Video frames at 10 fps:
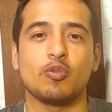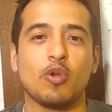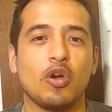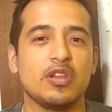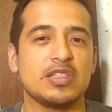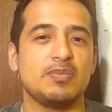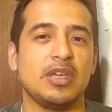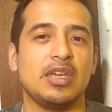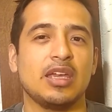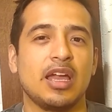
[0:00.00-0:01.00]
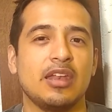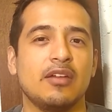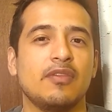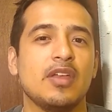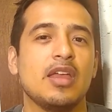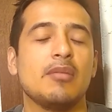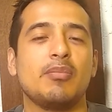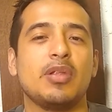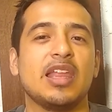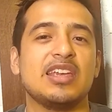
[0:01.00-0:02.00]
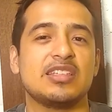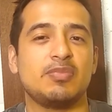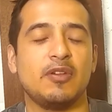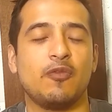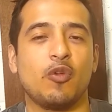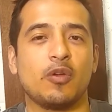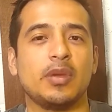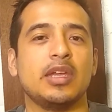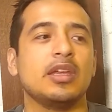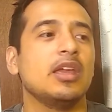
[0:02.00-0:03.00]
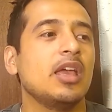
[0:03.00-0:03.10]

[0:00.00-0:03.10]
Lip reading: the road is being kind of placed before me,